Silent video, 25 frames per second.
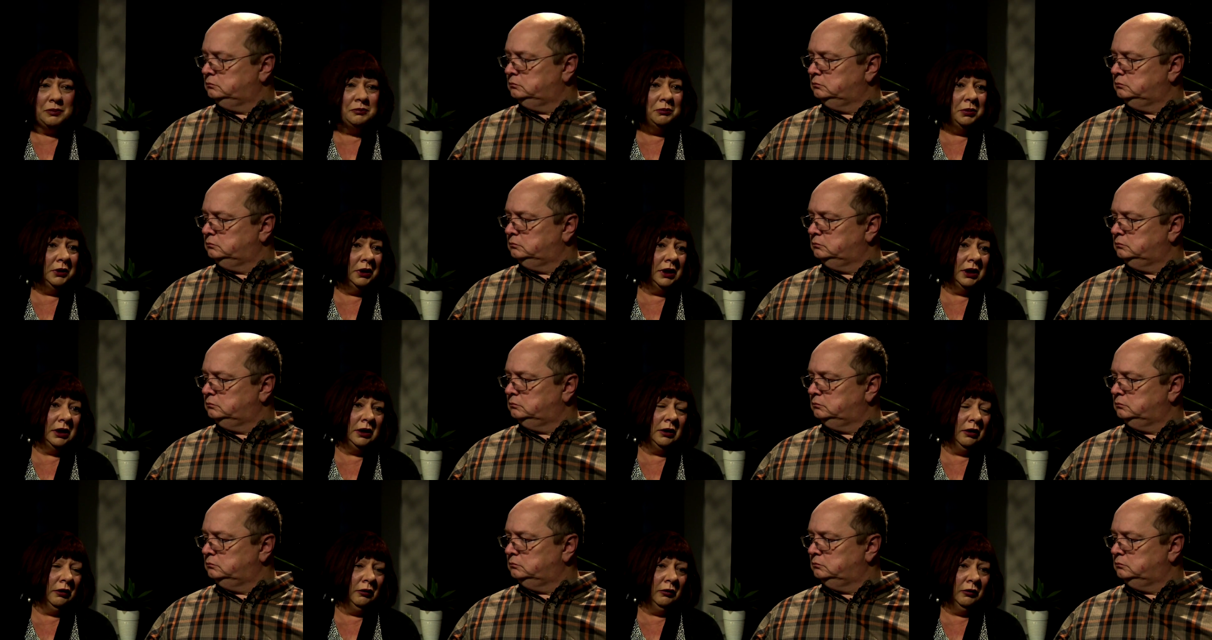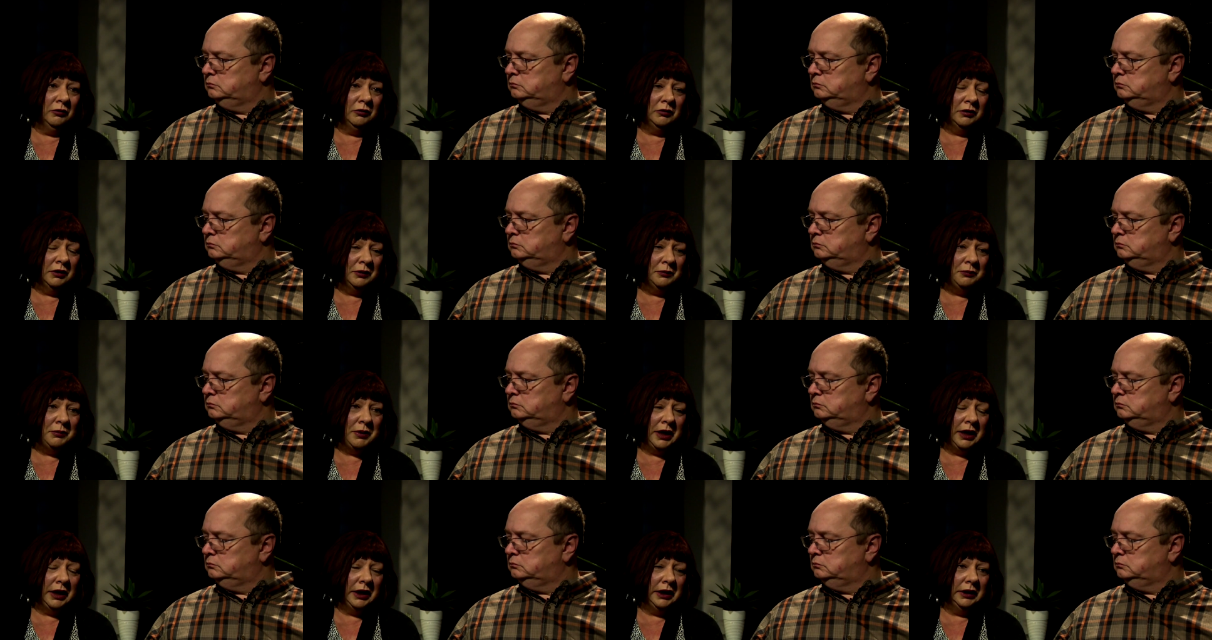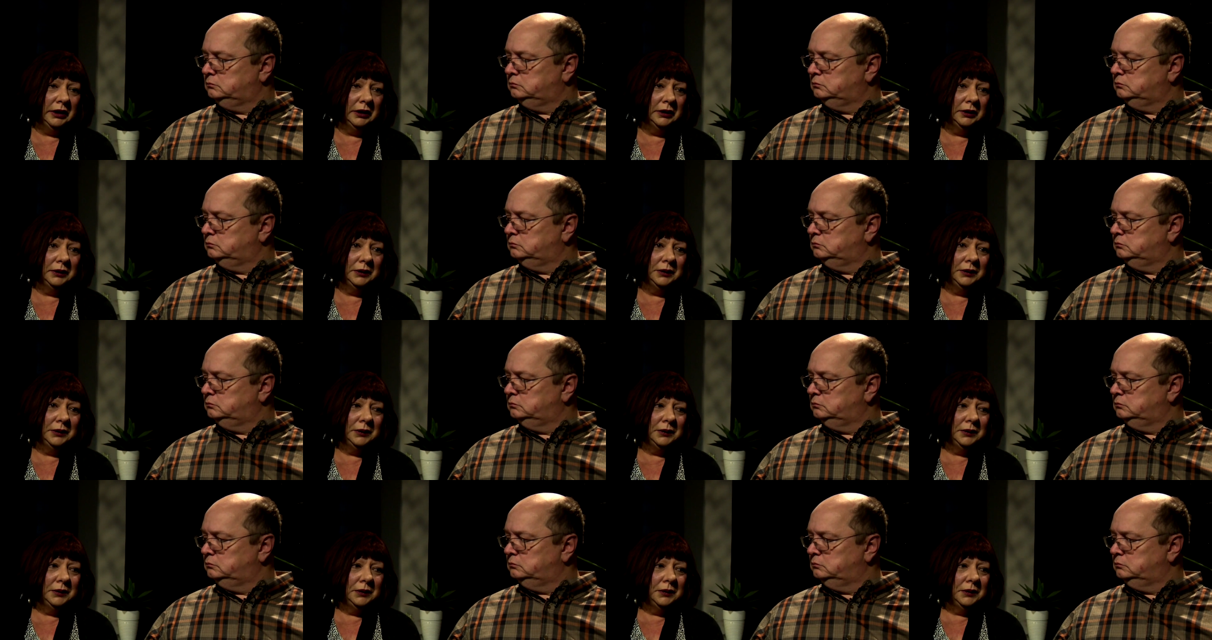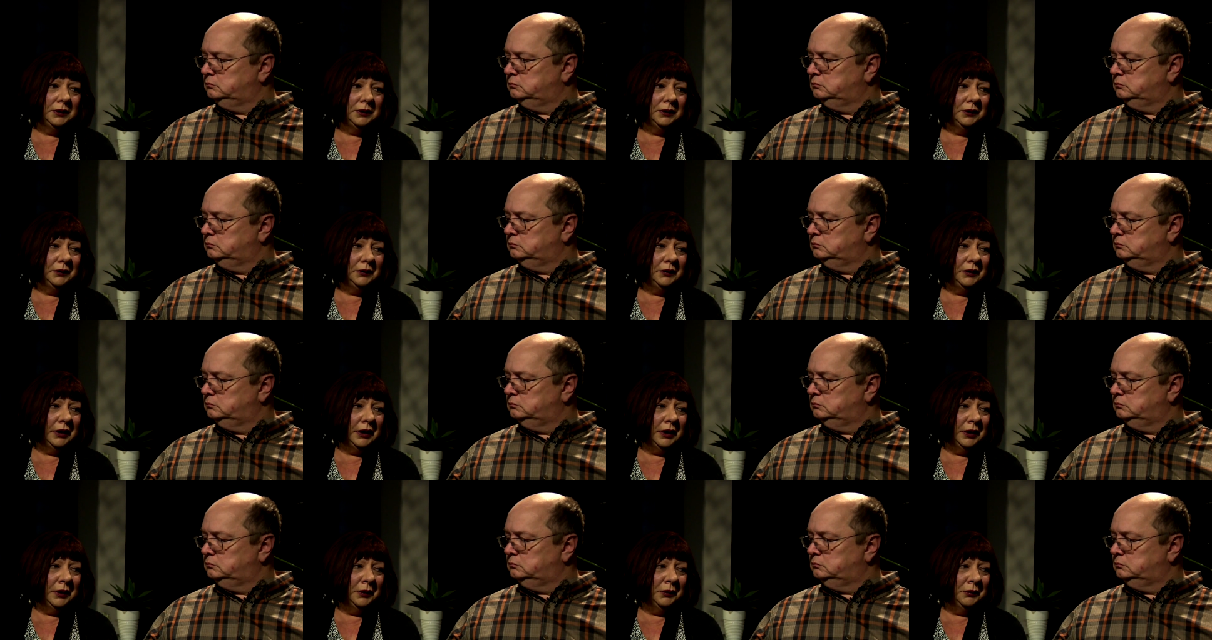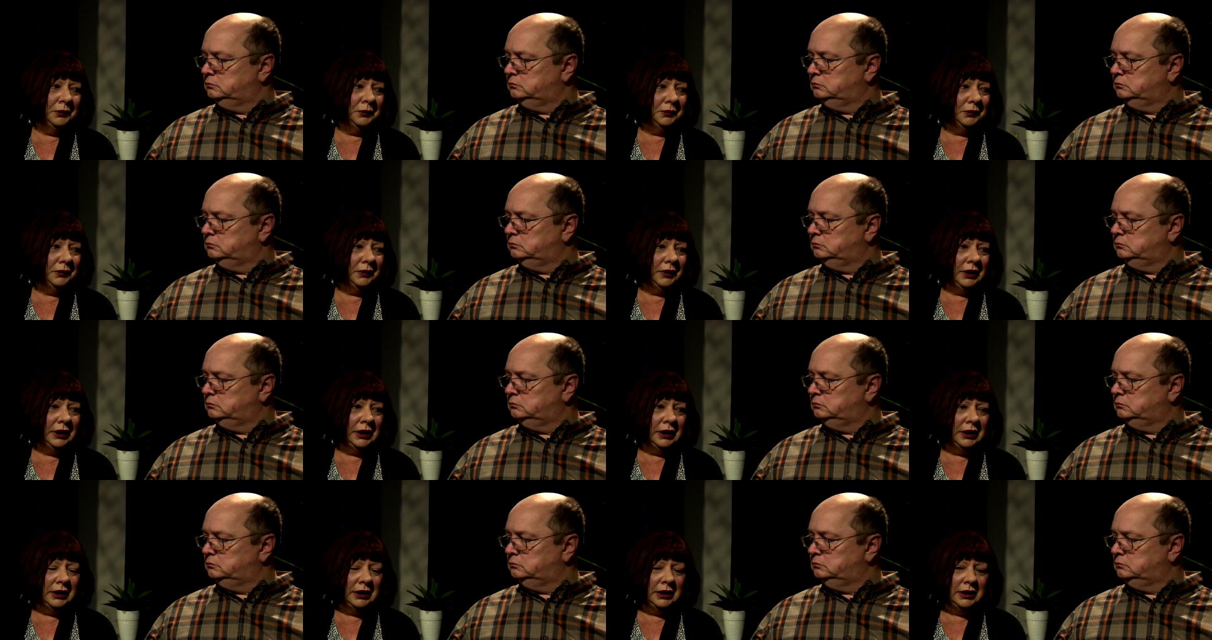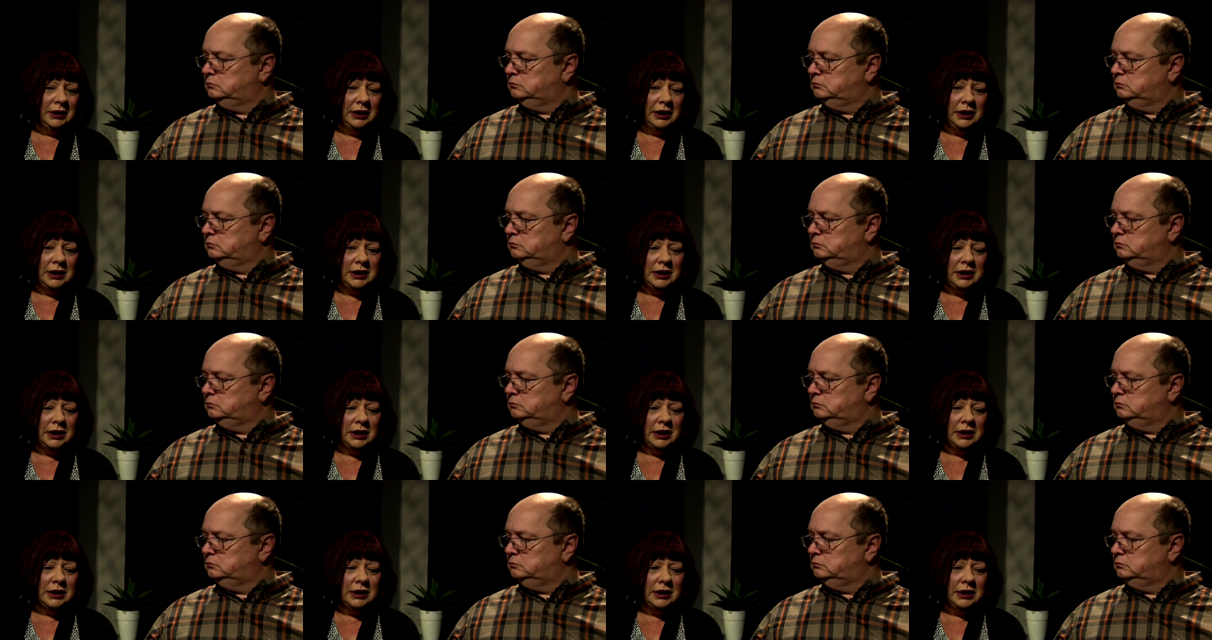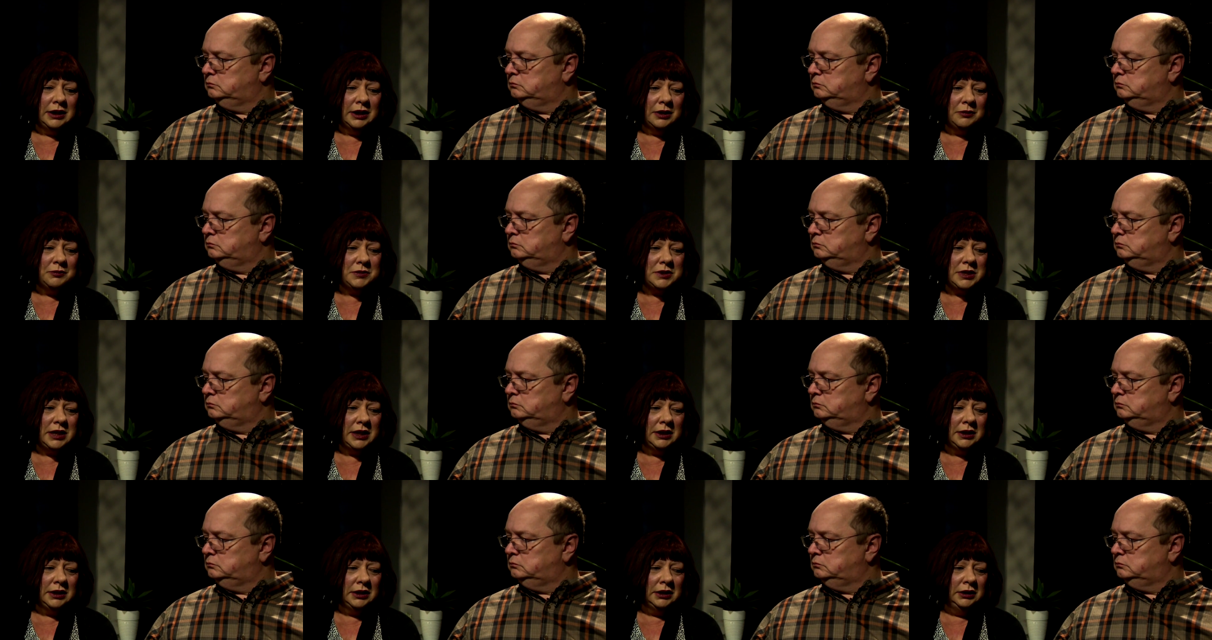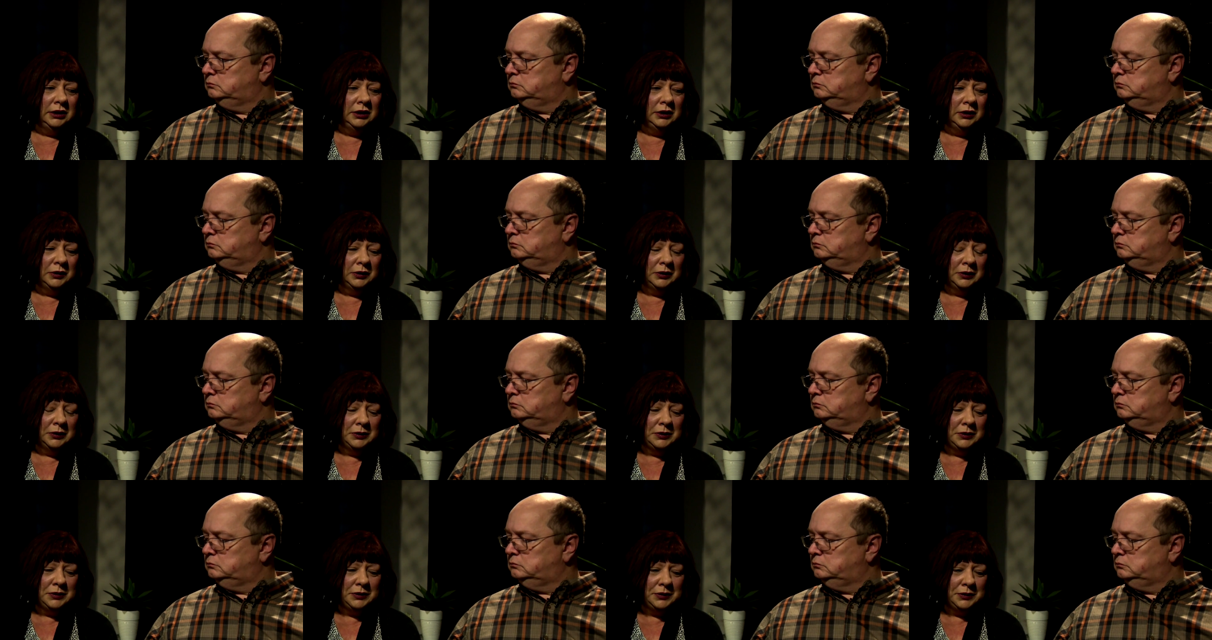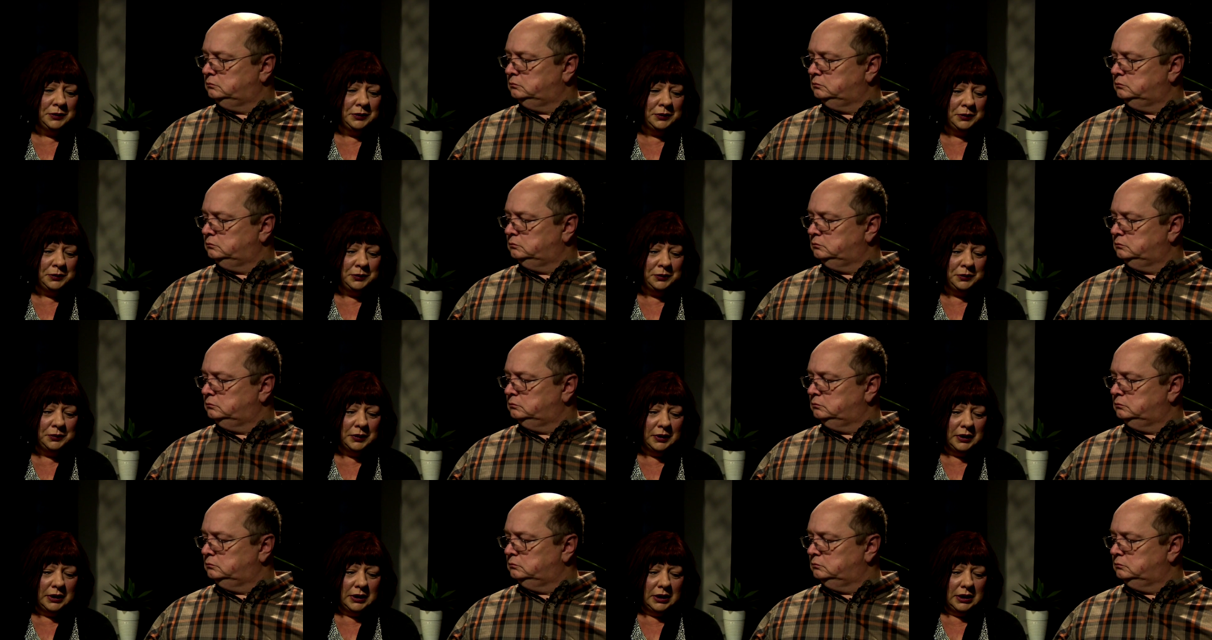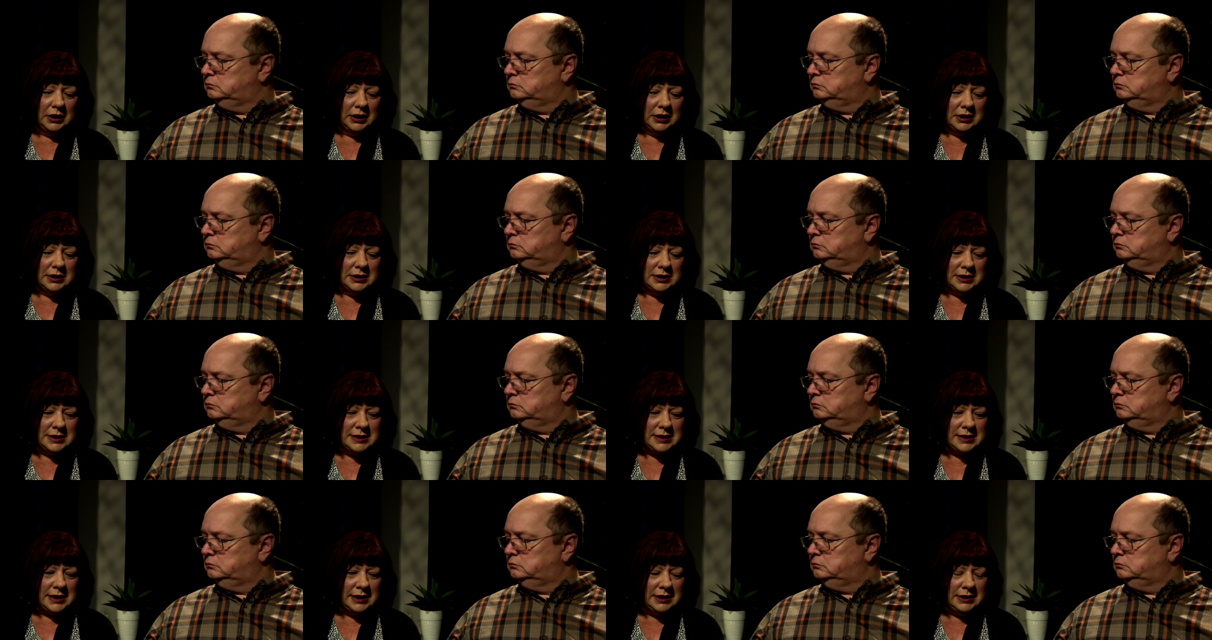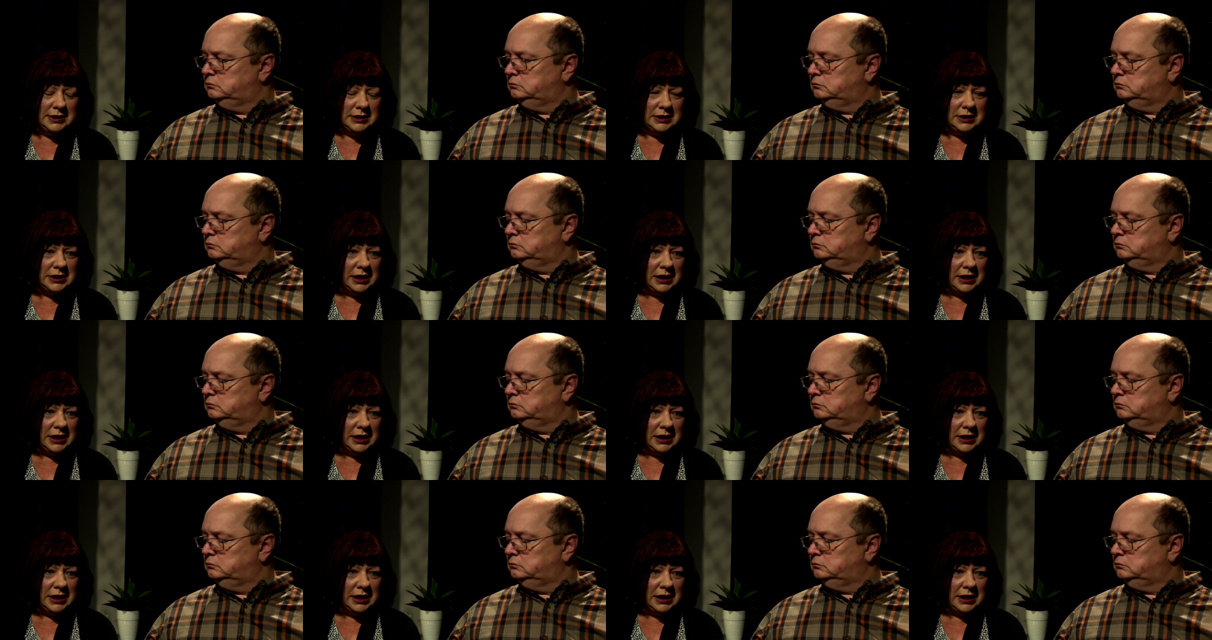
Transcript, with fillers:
Speaker 1: and blood all over the bed, you know, and they ended up taking her to the St.